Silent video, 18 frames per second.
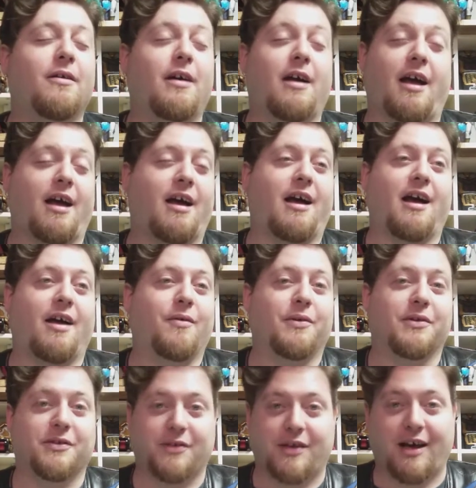I
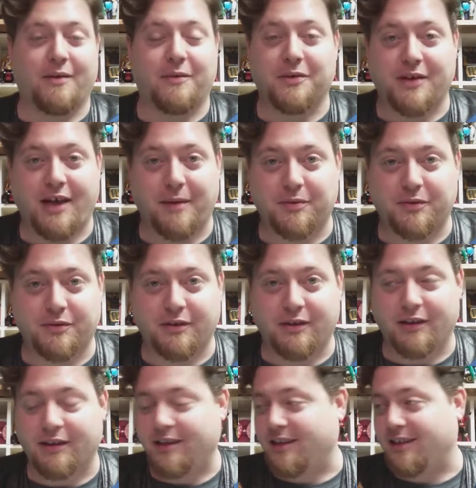was
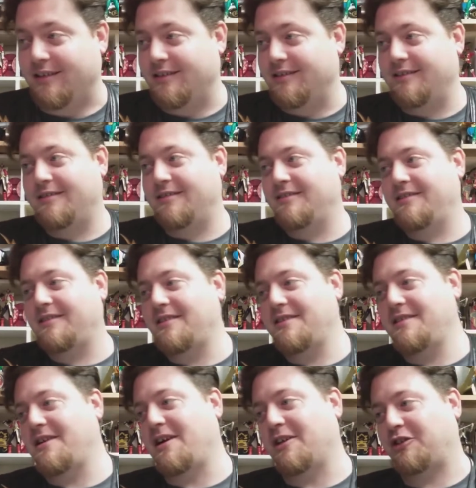absolutely
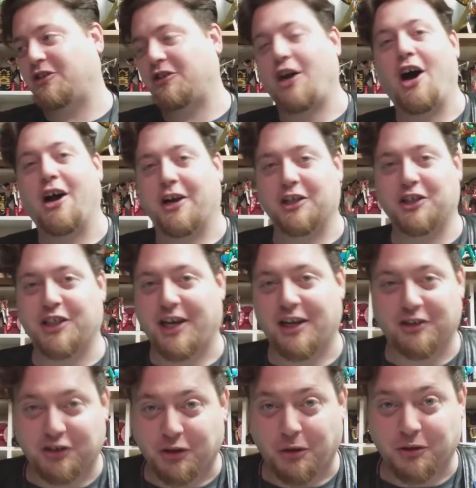astonished
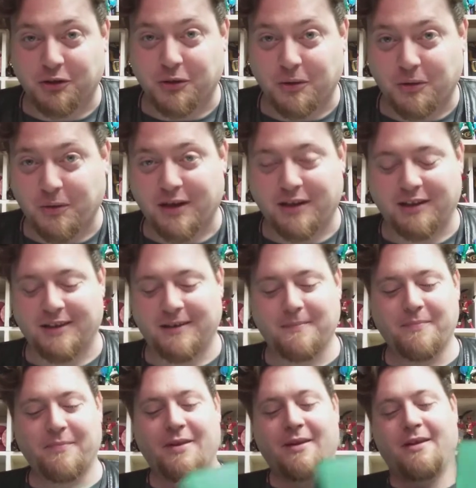that it sold so
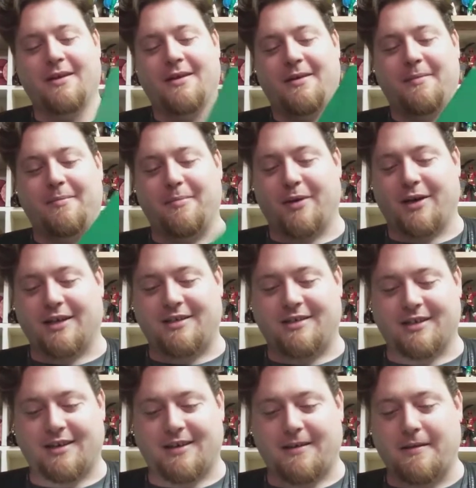quickly.
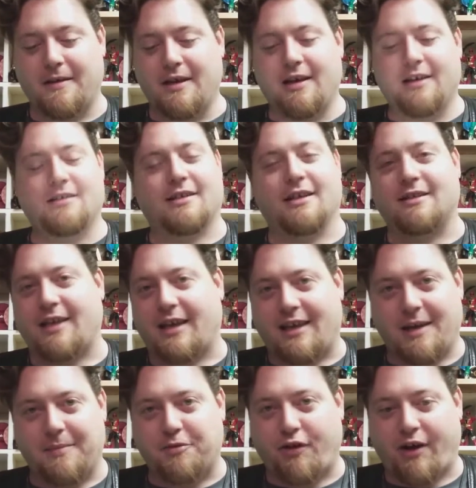But since I
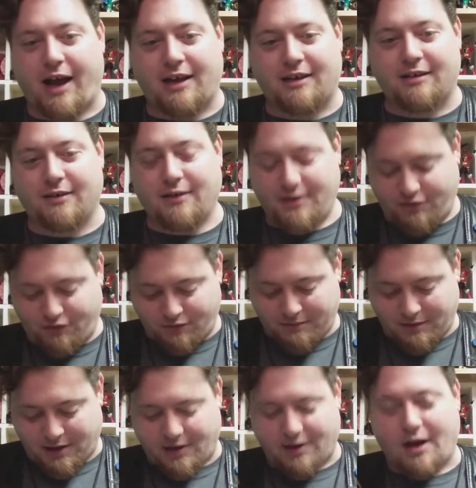keep track
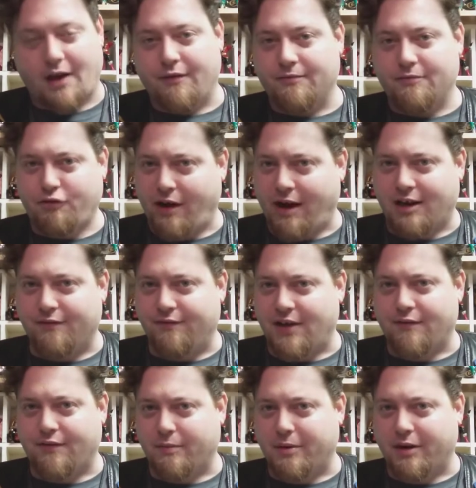of
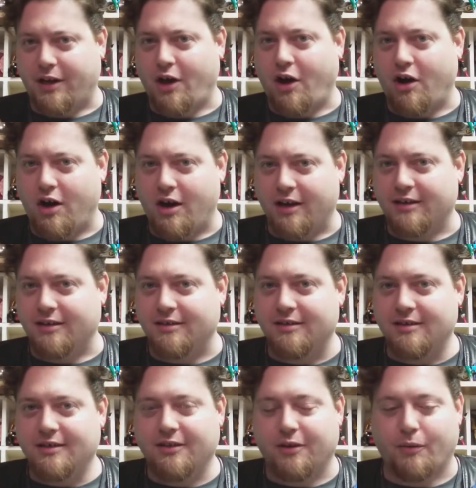everybody on
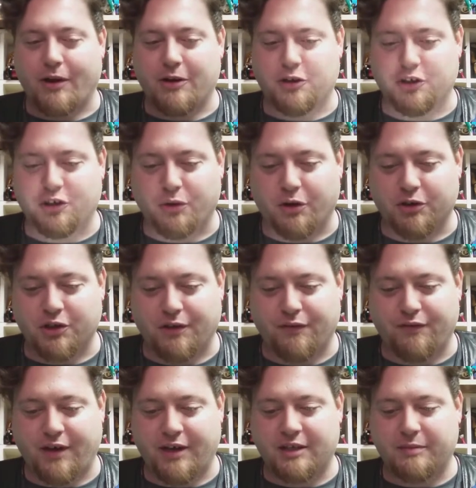the Ranger stores
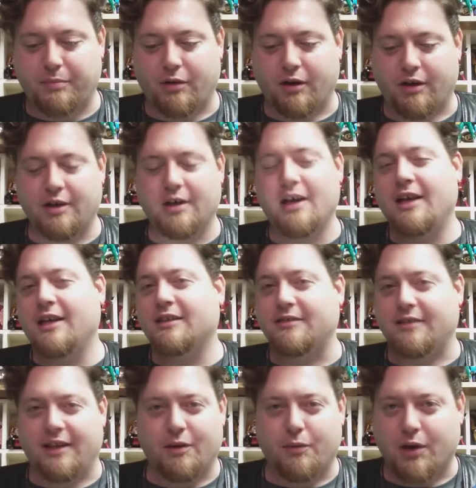on Facebook,
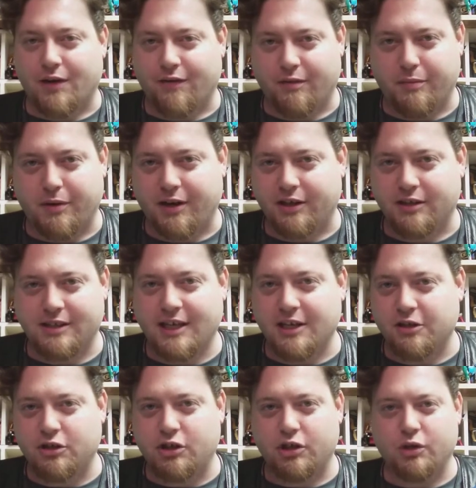seeing what everybody's
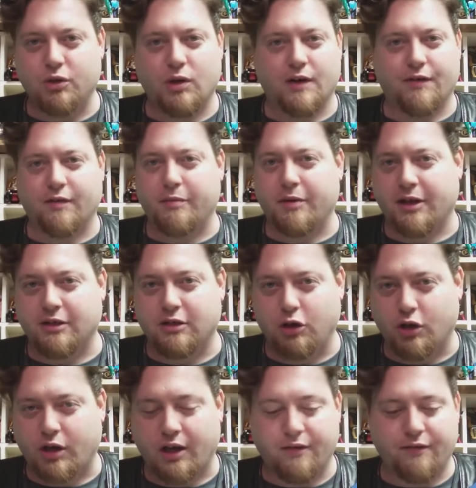into, what everybody's
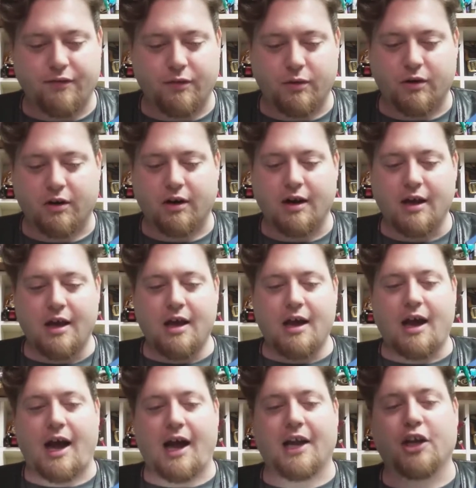looking for,
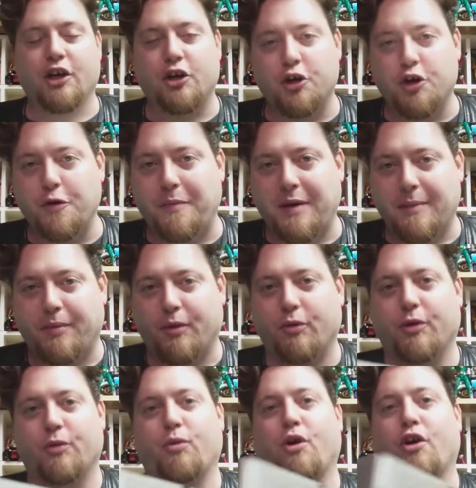I knew
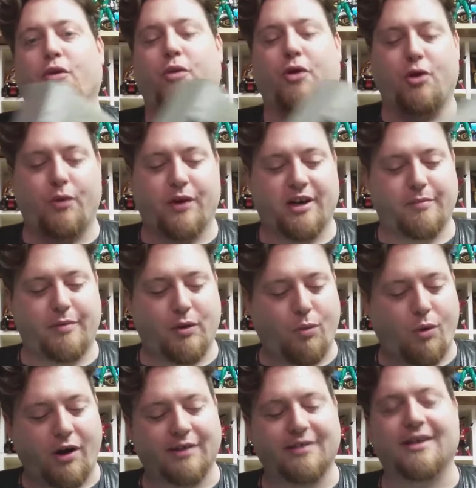people were going to be
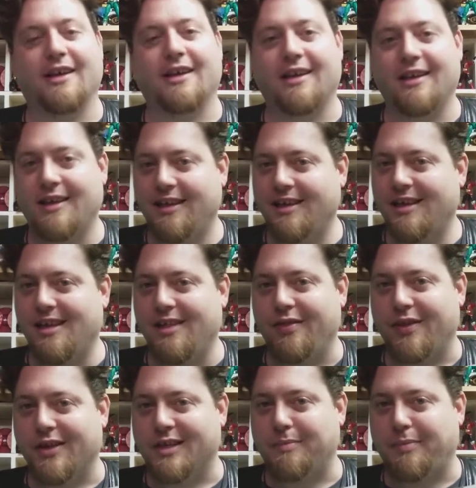wanting
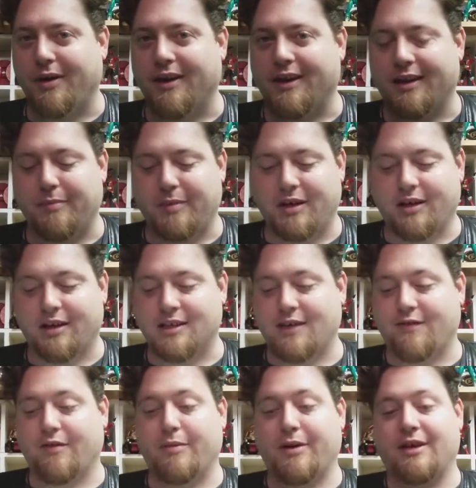this Putty,
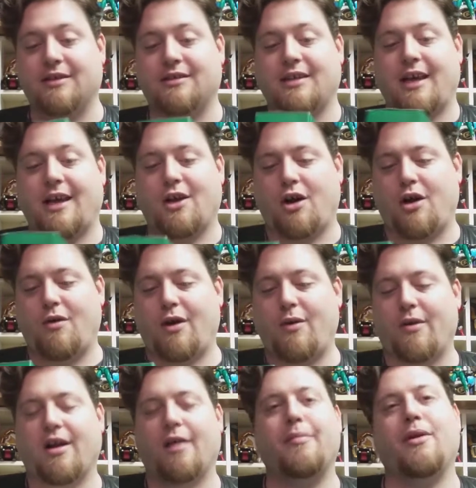because everybody's saying, "Oh, I
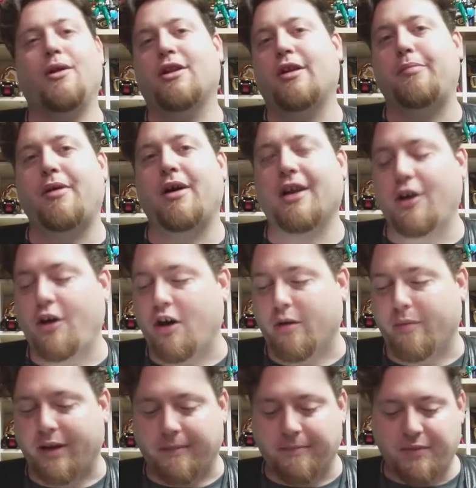want to build a Putty
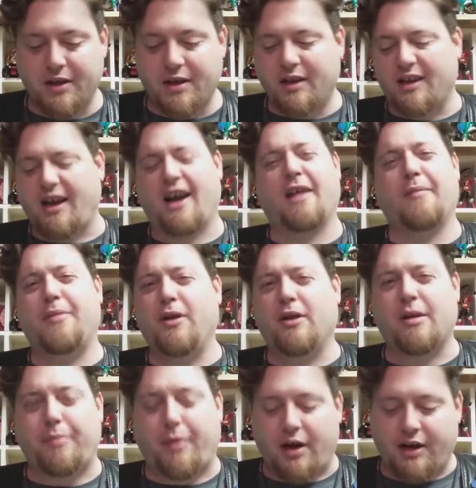army. Gotta
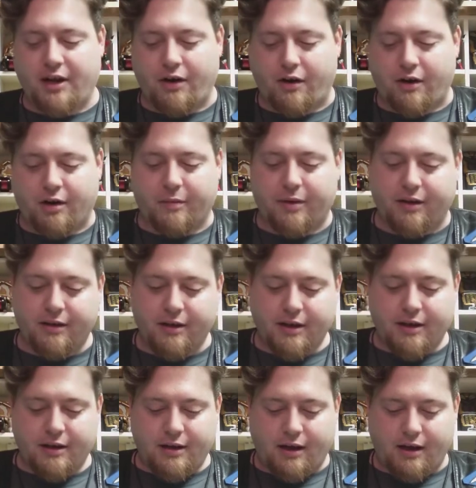build a Putty army.
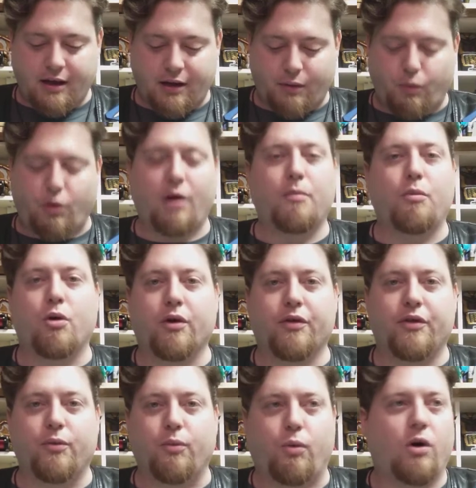Want more
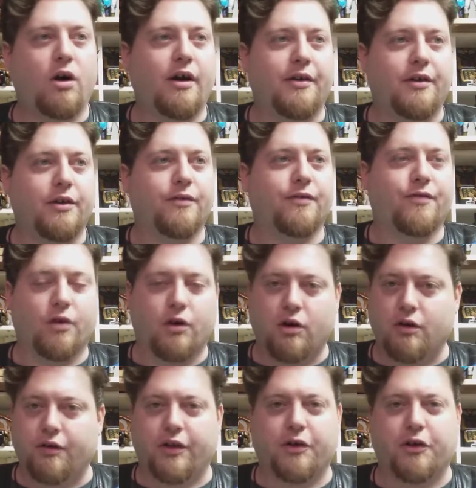than one
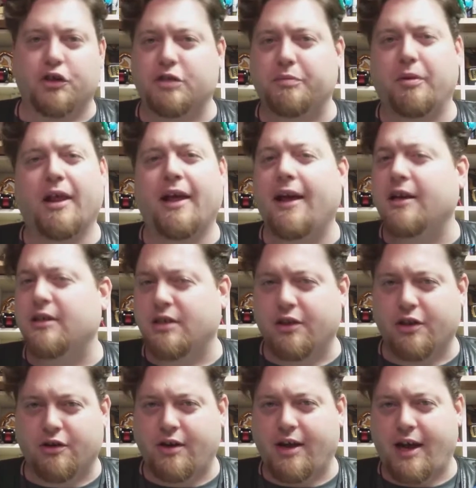for their displays
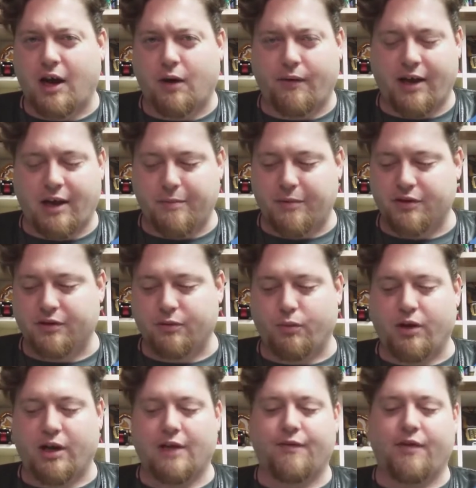and their dioramas
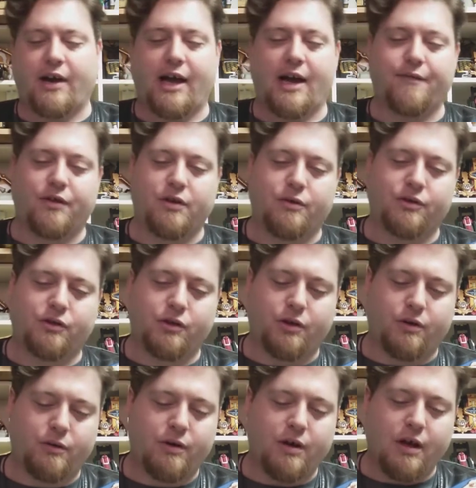and whatever have you."
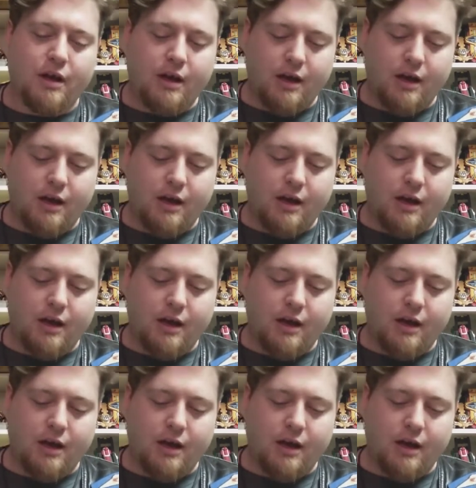So,